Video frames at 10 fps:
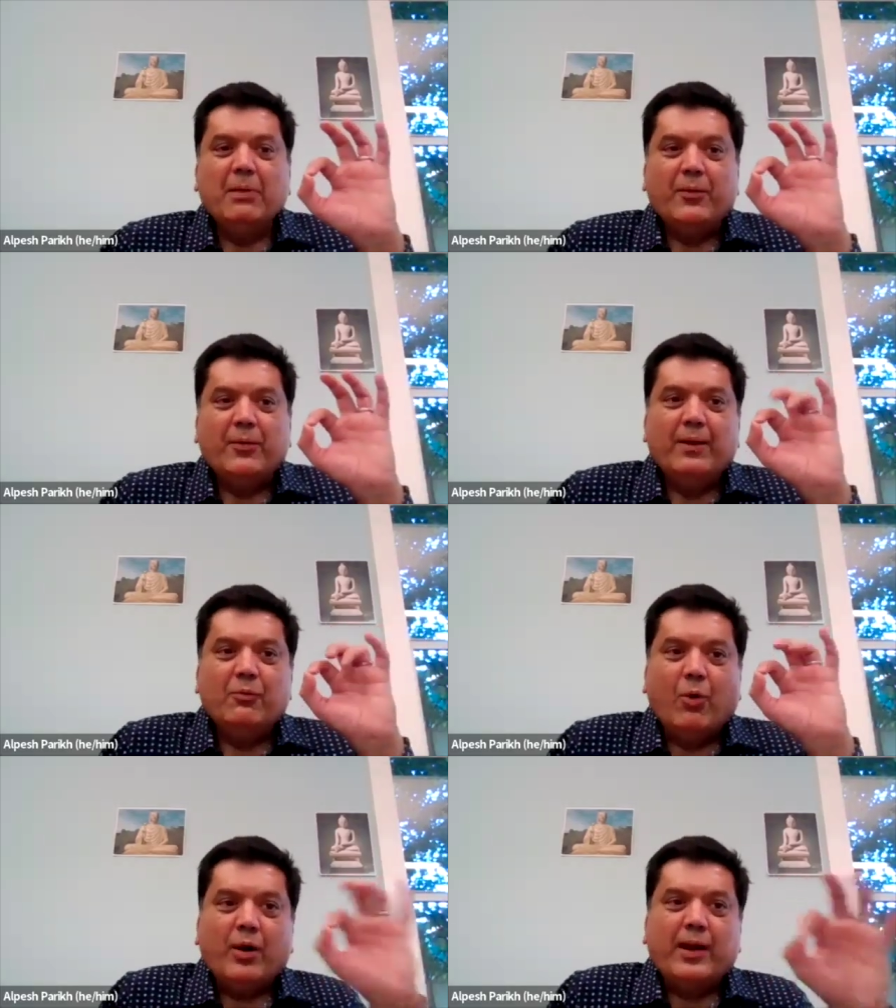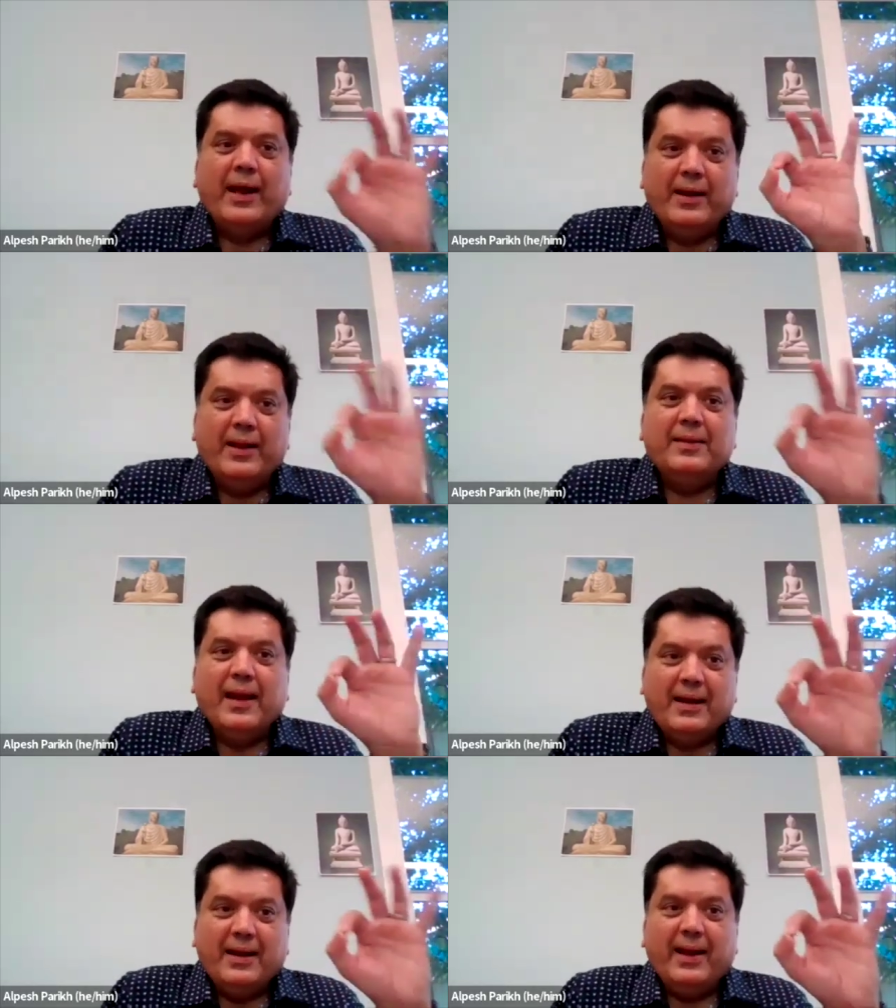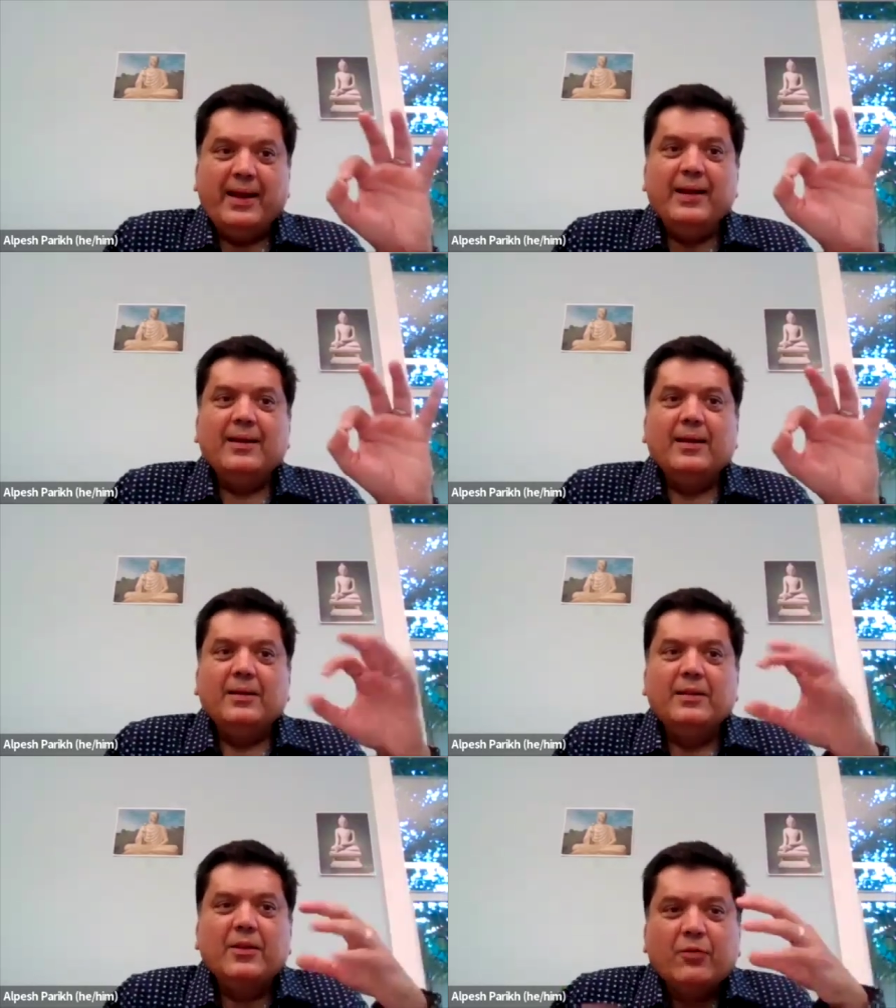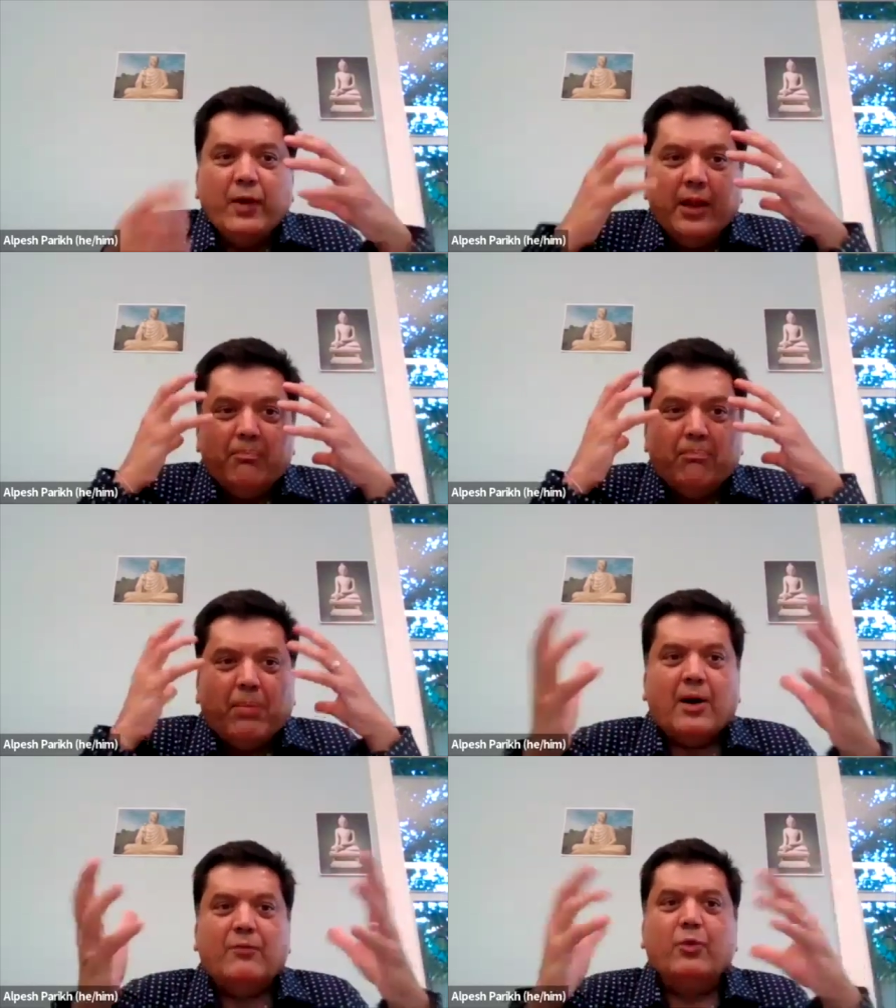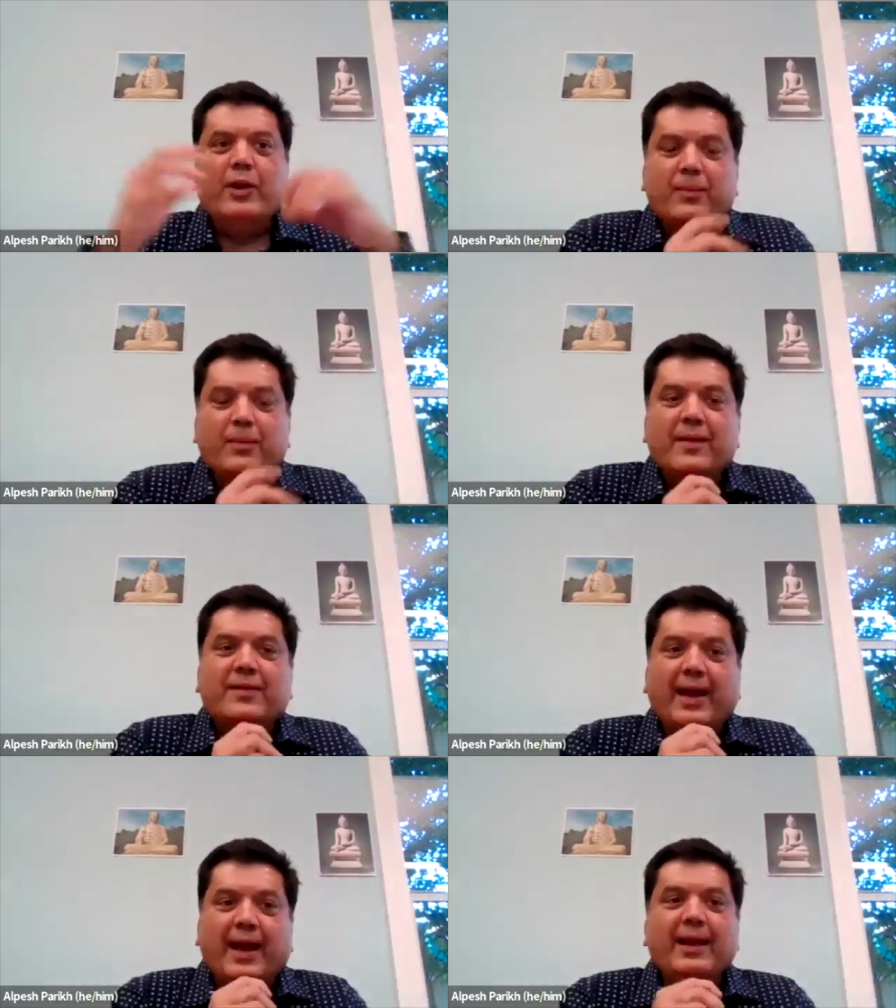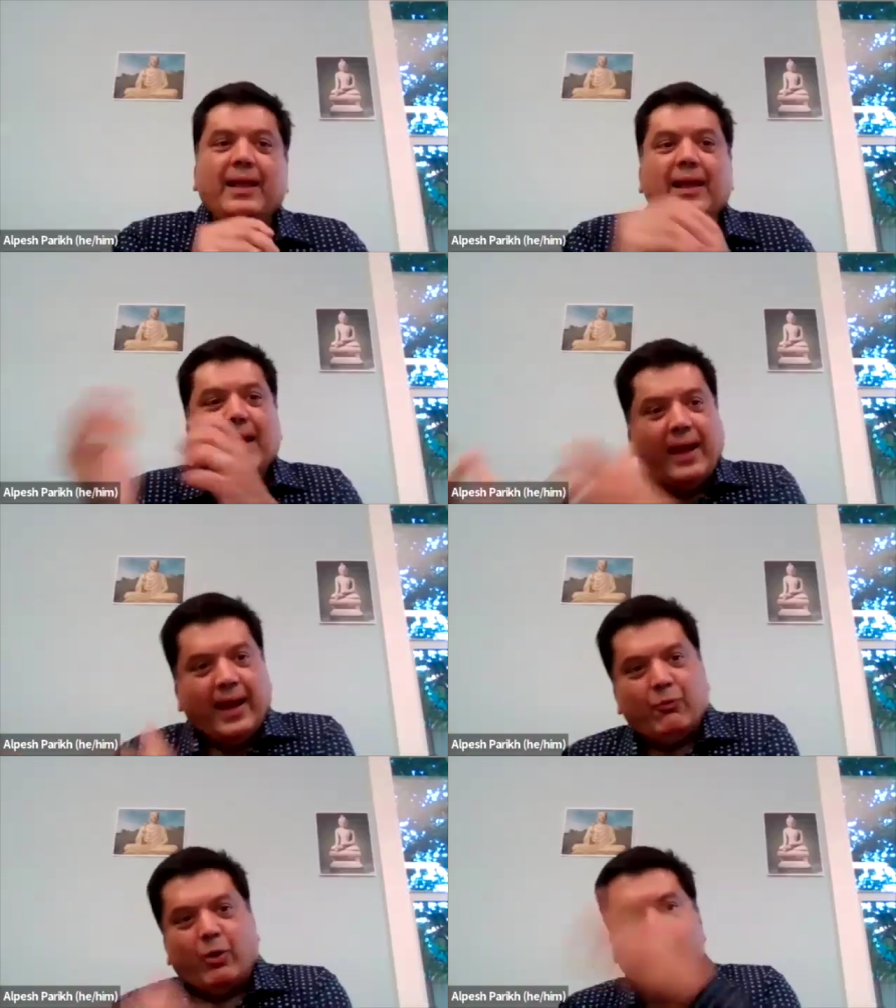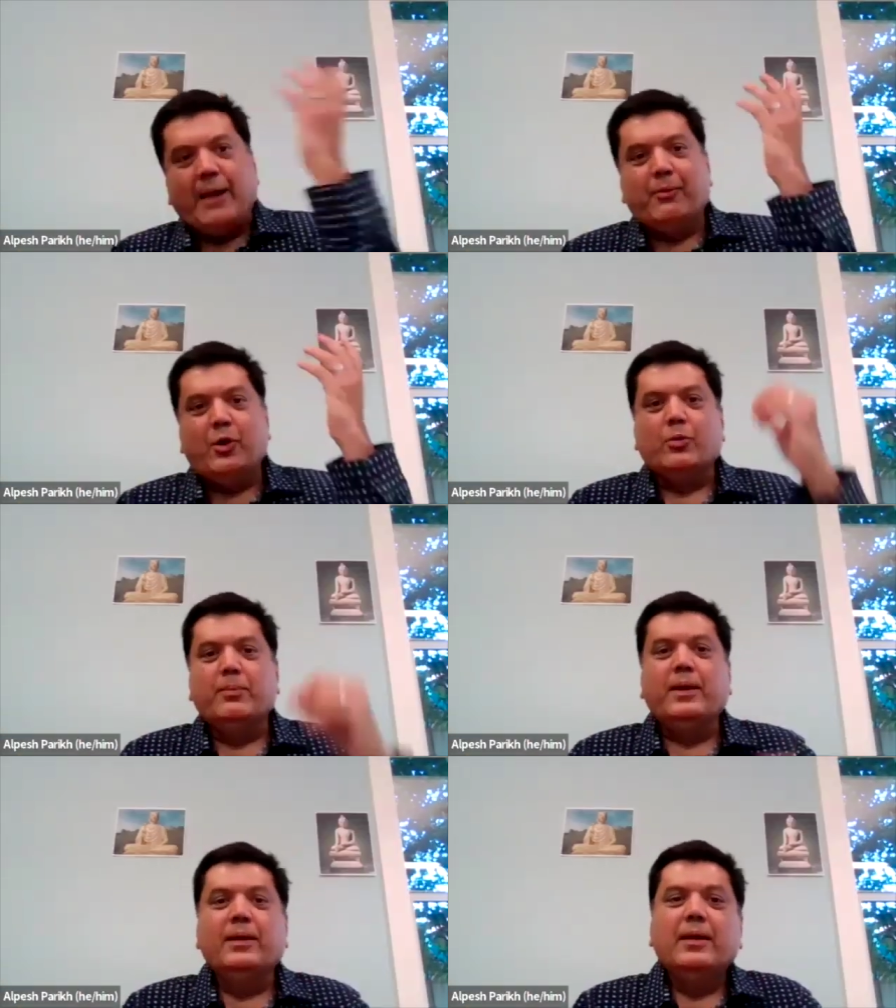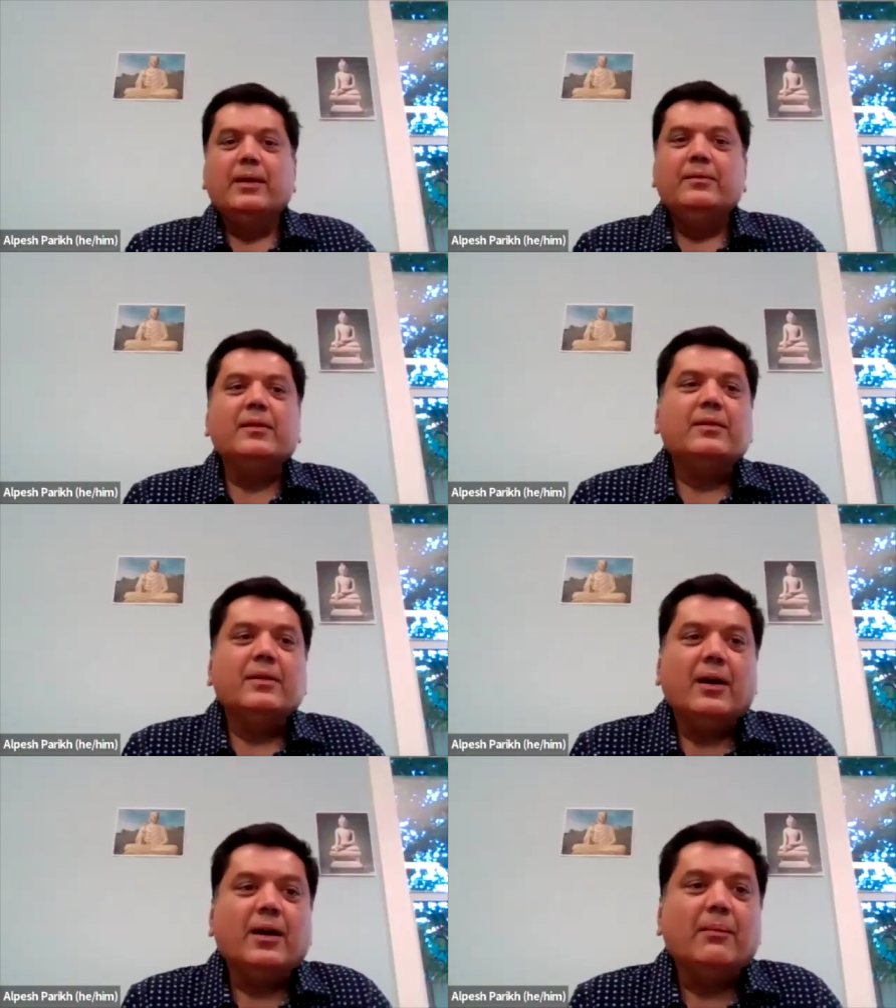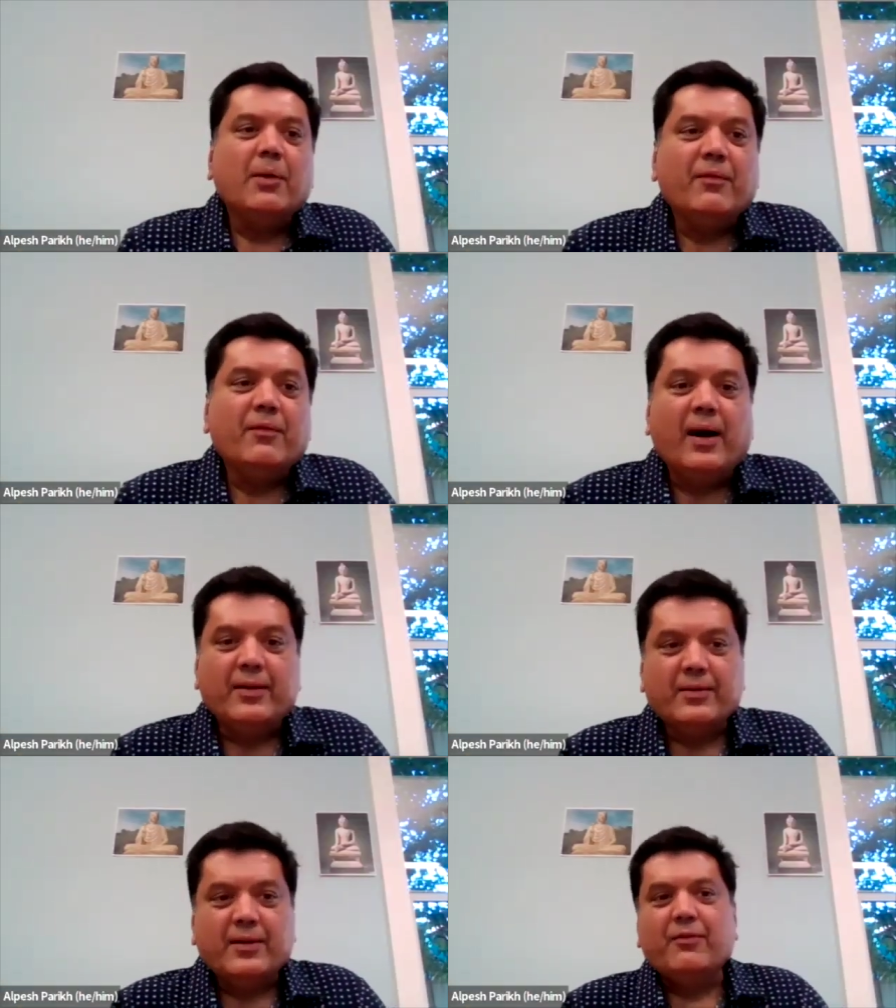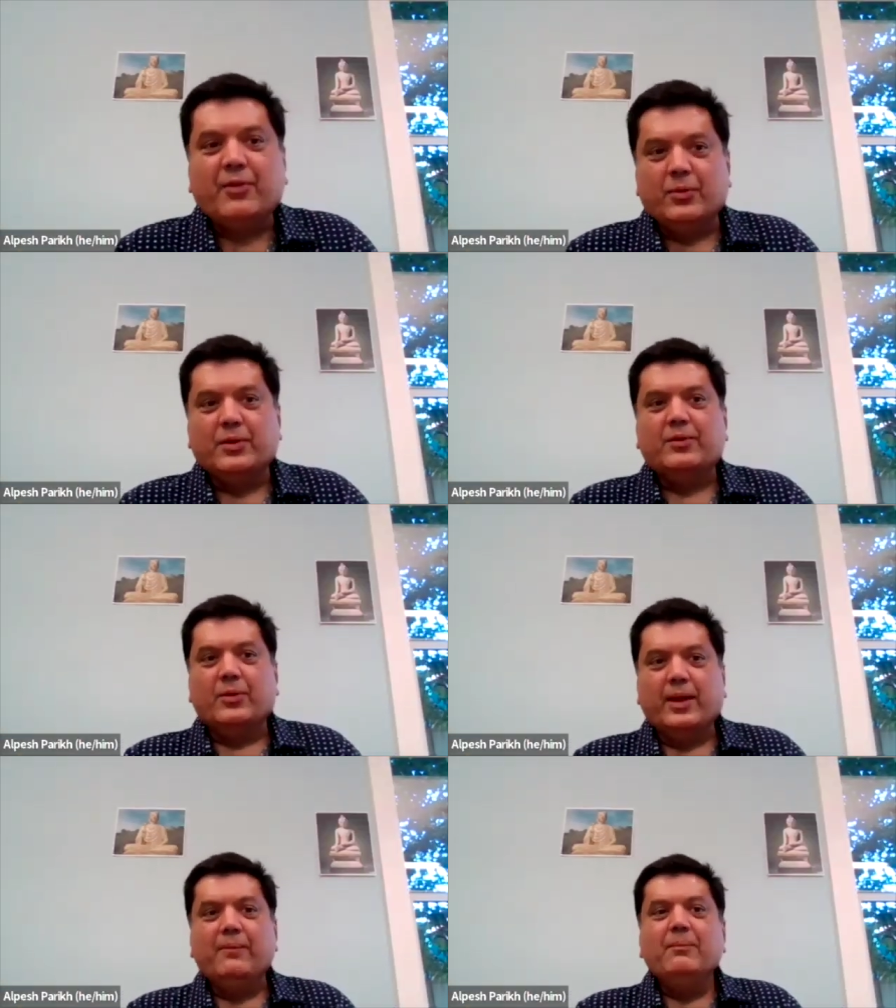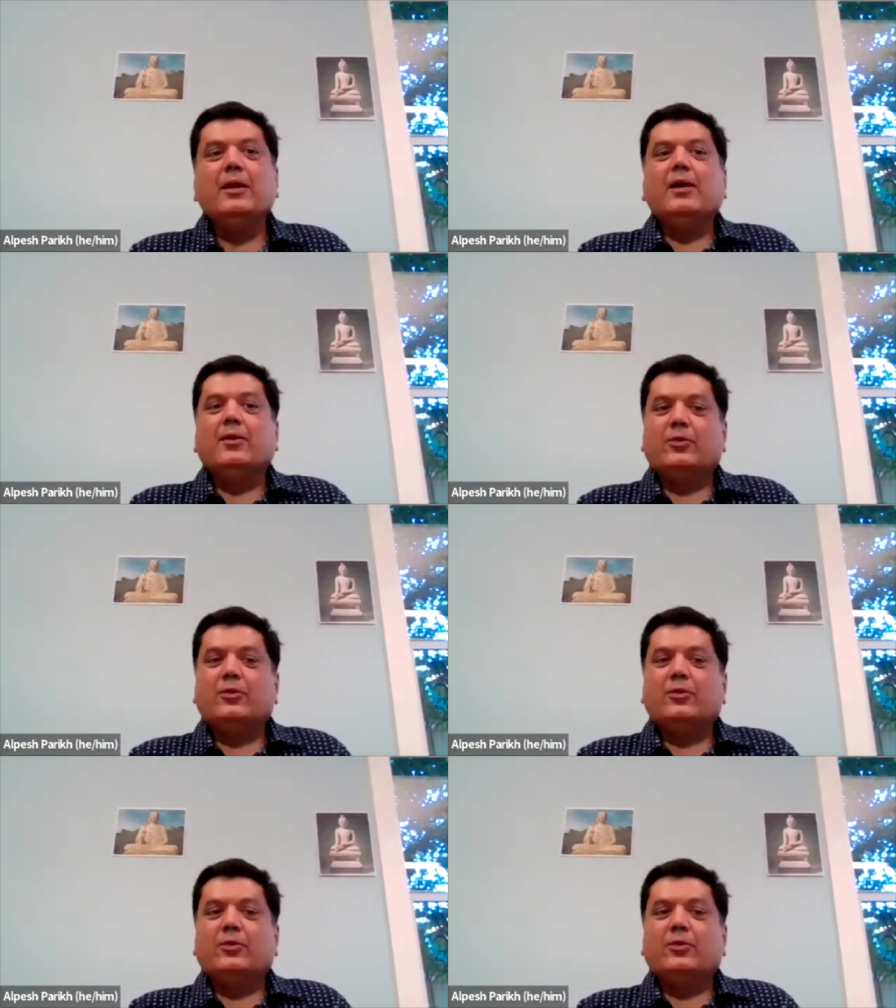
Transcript: between what I did that night, this very powerful experience I had, and what happened to me just a couple of hours afterwards. Okay.